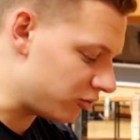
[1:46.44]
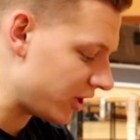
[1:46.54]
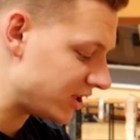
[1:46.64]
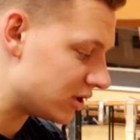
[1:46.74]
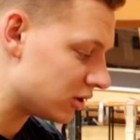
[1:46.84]

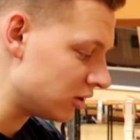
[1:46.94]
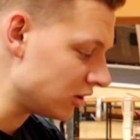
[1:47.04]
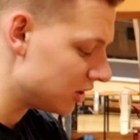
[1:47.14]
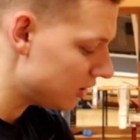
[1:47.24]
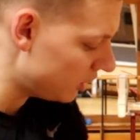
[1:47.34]
fighting a
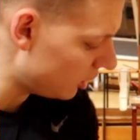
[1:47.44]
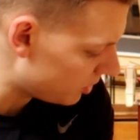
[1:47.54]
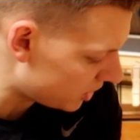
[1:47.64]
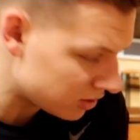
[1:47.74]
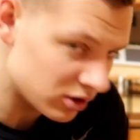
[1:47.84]
hook, a
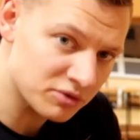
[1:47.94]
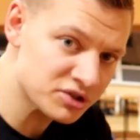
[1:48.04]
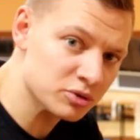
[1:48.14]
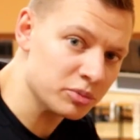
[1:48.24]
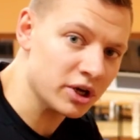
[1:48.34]
little bit of
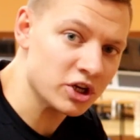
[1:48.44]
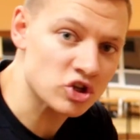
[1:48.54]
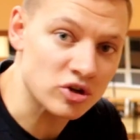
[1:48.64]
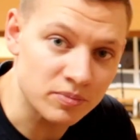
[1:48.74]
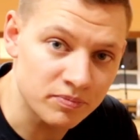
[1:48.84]

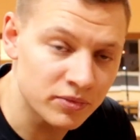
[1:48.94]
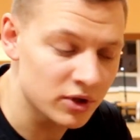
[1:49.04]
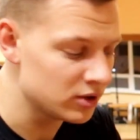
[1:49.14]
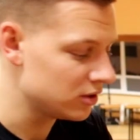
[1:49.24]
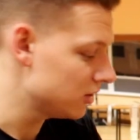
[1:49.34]
supination.
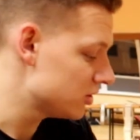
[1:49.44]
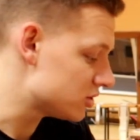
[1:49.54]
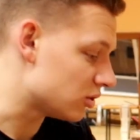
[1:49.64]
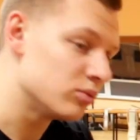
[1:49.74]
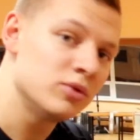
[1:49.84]

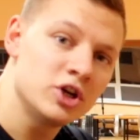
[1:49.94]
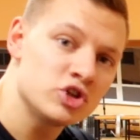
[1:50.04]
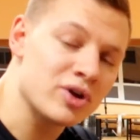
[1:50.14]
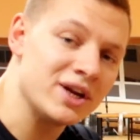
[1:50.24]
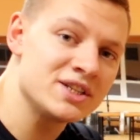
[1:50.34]
So
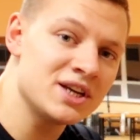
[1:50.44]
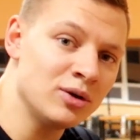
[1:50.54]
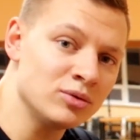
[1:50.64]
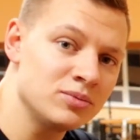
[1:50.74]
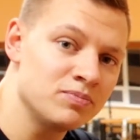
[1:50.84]
try this
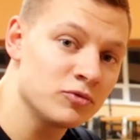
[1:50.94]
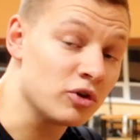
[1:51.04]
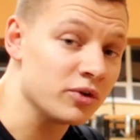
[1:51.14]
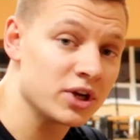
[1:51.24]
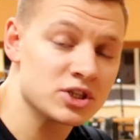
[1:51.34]
out.
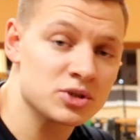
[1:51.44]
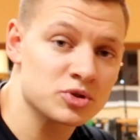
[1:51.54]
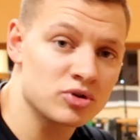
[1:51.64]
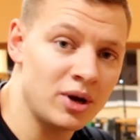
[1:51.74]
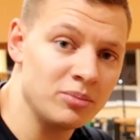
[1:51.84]
Don't forget to
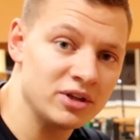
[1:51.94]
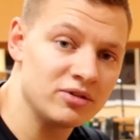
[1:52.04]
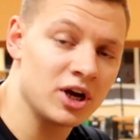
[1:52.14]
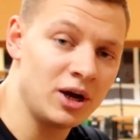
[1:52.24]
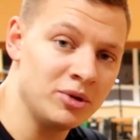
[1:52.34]
subscribe,
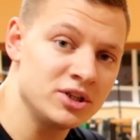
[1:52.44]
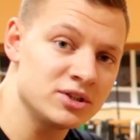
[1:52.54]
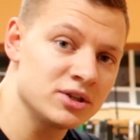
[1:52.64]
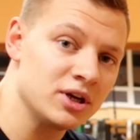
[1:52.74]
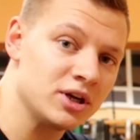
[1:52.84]
leave a
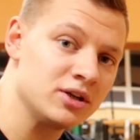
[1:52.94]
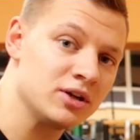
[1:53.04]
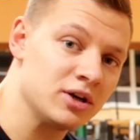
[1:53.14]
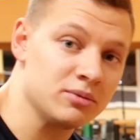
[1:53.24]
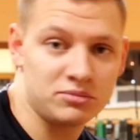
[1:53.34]
comment,
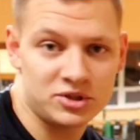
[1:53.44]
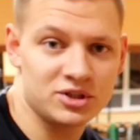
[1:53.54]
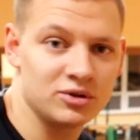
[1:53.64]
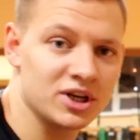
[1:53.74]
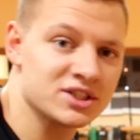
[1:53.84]
and
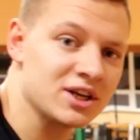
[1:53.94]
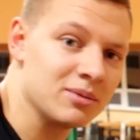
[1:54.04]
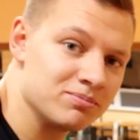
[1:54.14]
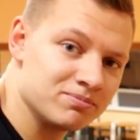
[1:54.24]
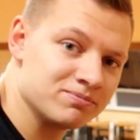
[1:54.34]
see you next
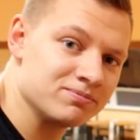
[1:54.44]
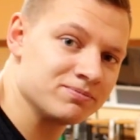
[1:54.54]
time.